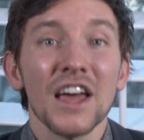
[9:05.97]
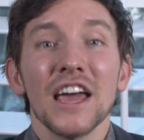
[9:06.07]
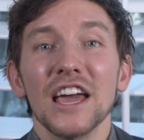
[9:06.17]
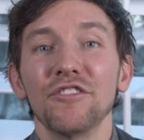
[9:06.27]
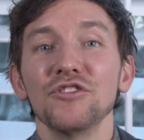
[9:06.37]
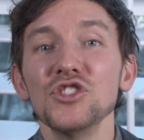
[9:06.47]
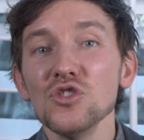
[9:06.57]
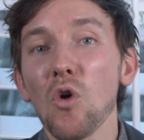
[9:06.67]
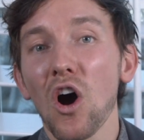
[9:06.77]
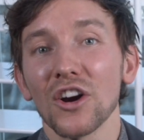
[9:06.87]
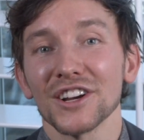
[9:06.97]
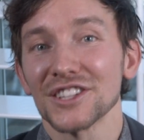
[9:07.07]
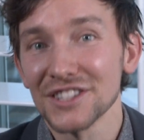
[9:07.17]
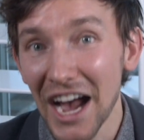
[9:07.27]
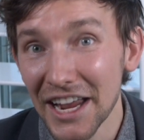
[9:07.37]
If you are
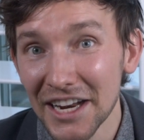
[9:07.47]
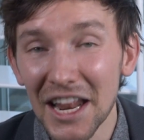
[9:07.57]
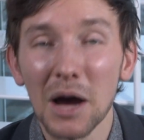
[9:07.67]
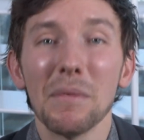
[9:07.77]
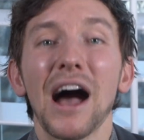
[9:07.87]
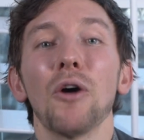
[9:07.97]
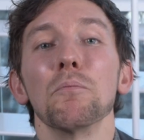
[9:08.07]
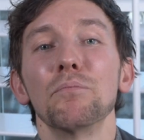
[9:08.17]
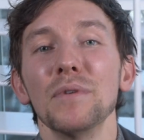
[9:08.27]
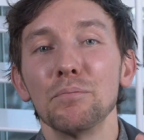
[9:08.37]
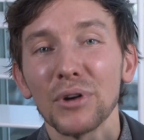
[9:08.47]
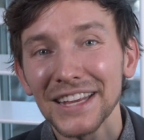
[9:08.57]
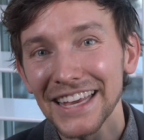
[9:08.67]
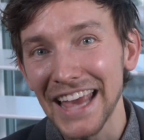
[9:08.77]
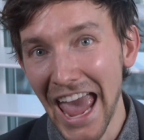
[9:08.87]
excited about
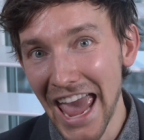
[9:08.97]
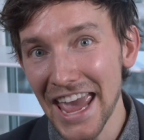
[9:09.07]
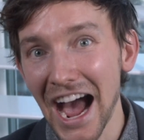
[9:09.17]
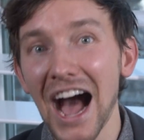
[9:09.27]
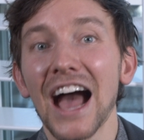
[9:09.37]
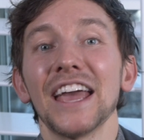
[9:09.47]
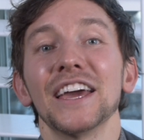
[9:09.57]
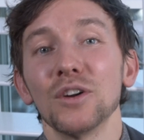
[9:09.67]
bringing AI